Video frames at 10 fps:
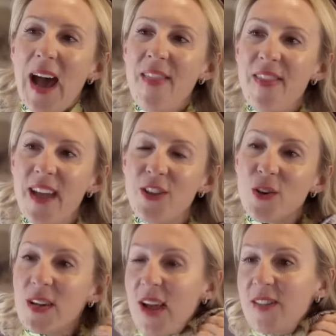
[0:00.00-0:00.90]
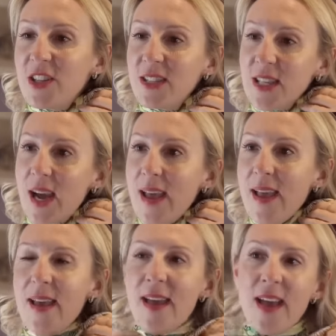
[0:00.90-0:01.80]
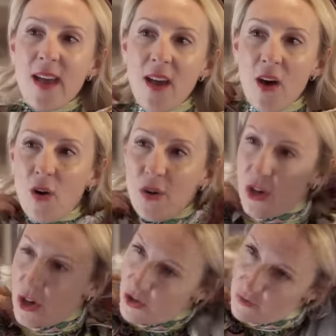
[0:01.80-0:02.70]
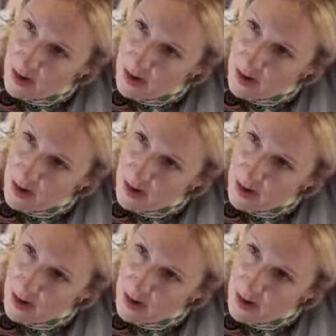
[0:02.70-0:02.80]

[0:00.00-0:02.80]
And then you can either just tie it here or you can